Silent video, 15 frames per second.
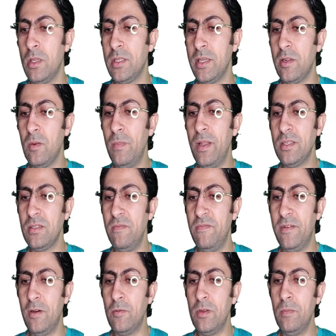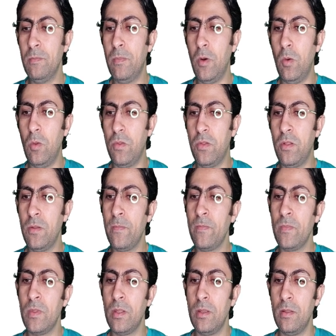Cytoplasm found in both
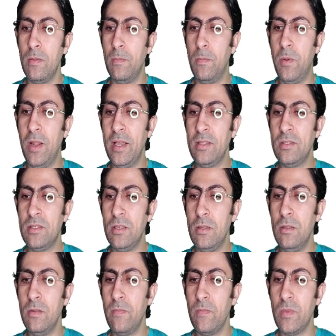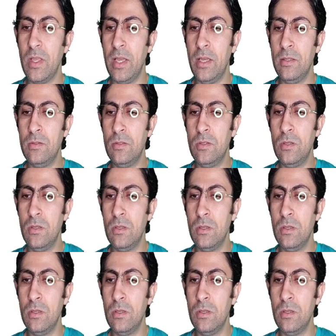plant cell and